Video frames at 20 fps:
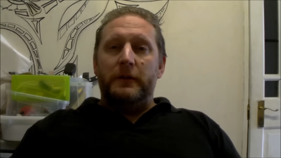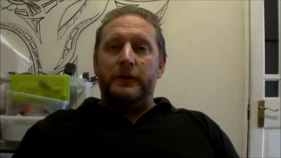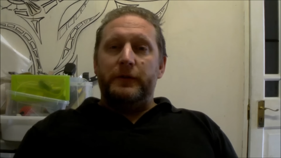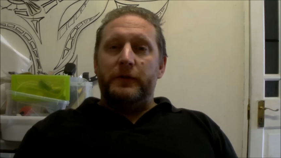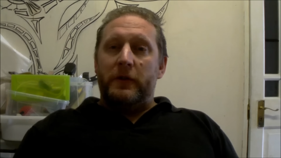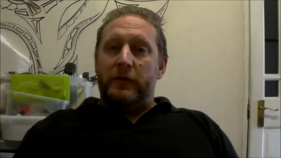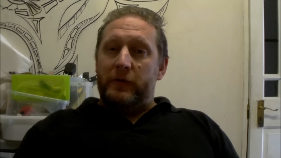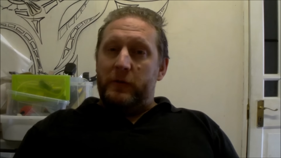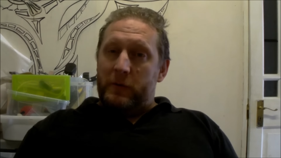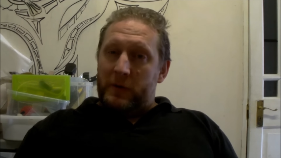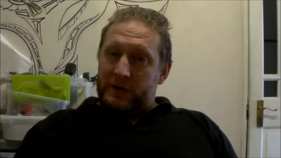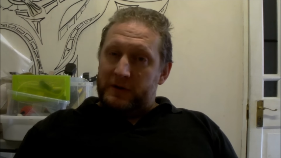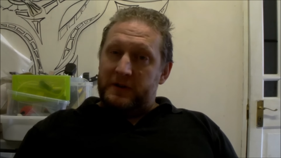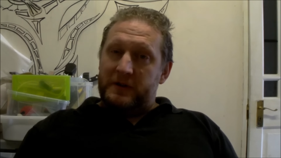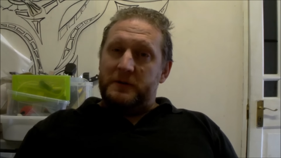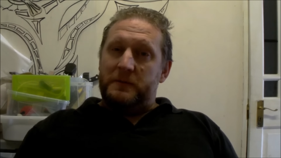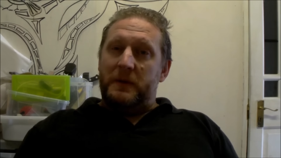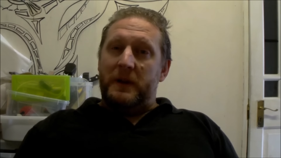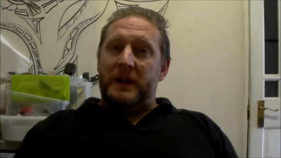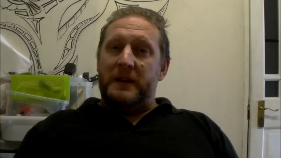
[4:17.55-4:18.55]
Scott from
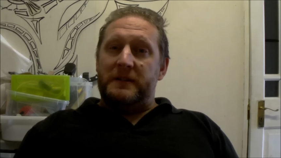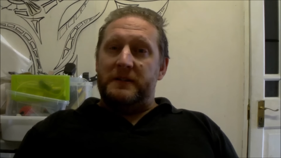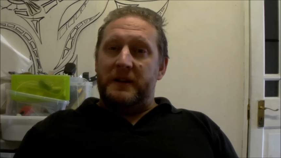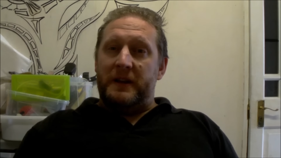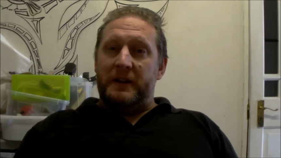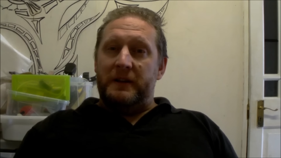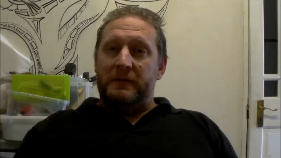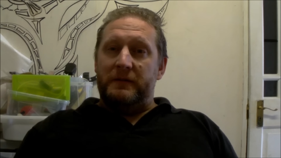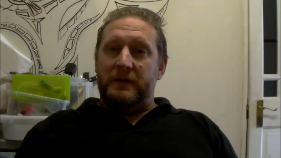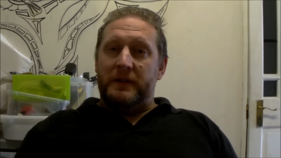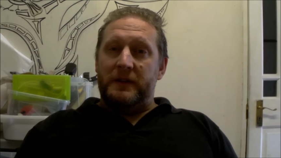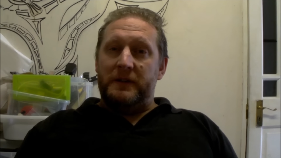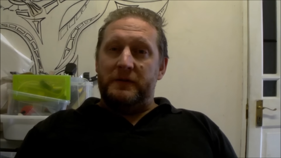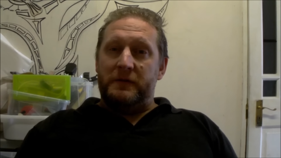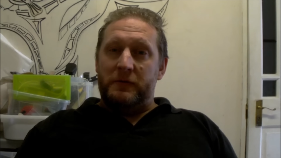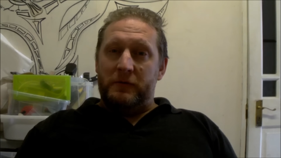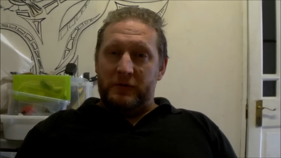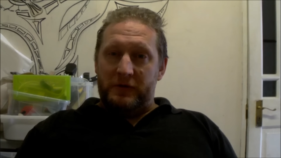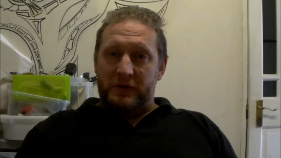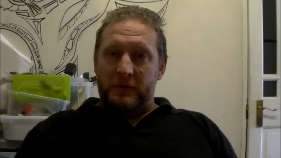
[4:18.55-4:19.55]
Wessex Blades out, thanks
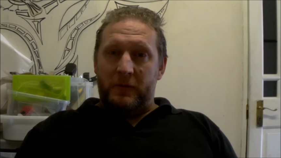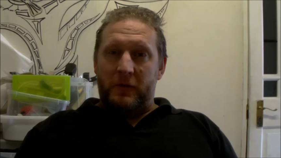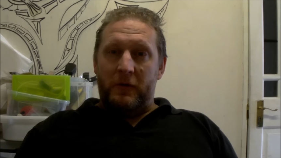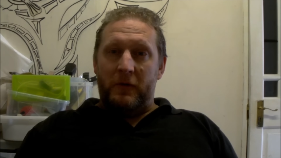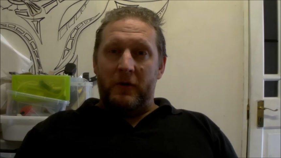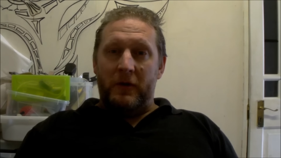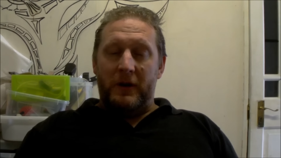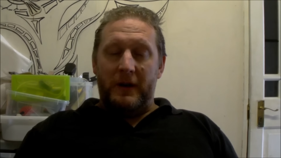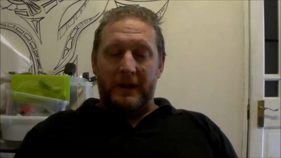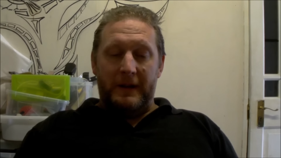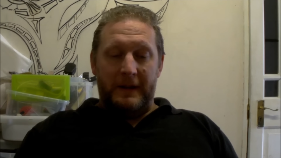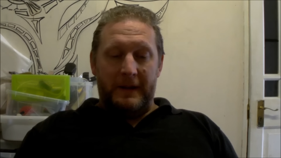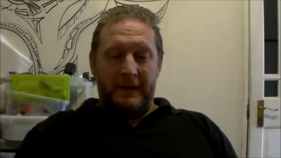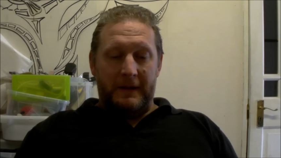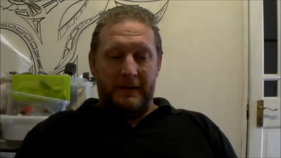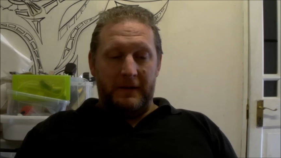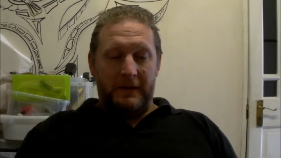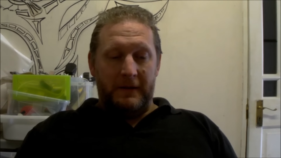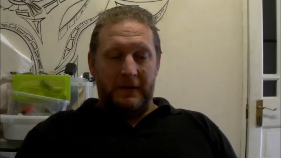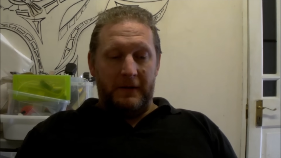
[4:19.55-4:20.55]
for your support
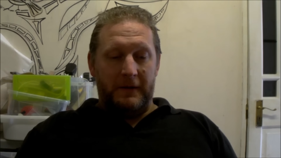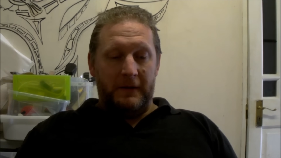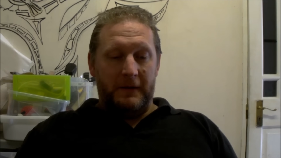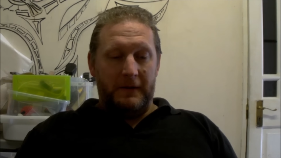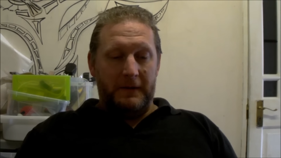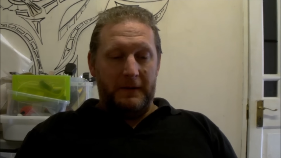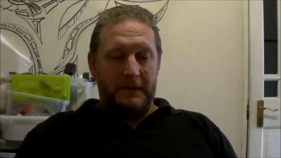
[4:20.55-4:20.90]
and uh,